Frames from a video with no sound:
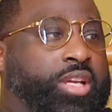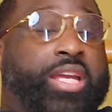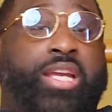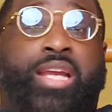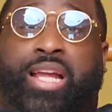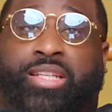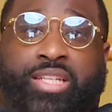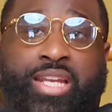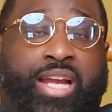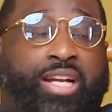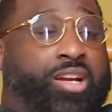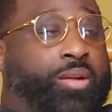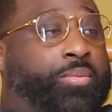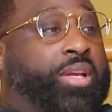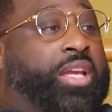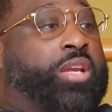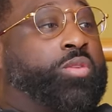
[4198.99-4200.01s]
He got to that
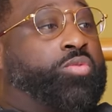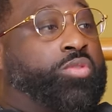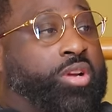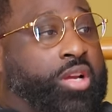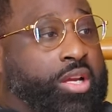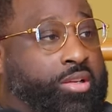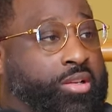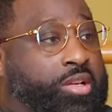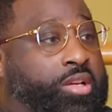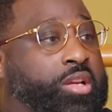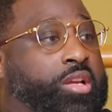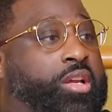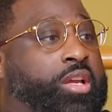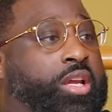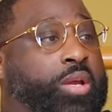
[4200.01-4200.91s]
cup and he won. Mm-hmm.